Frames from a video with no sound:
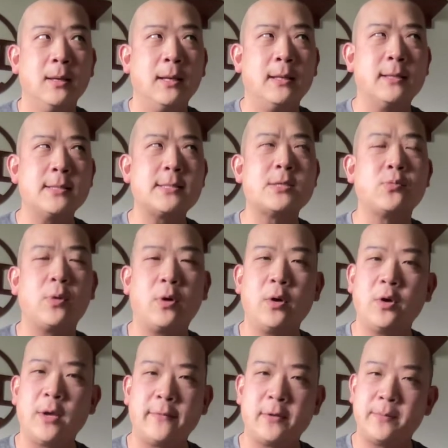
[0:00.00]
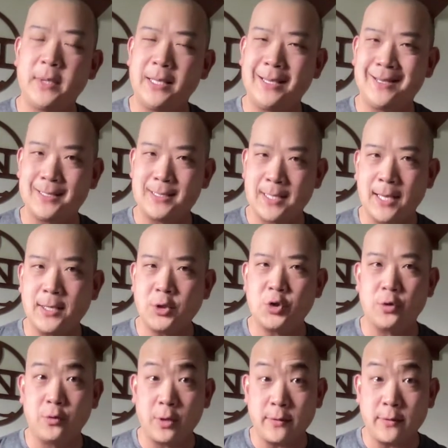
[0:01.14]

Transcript: And this is where you have to be intentional.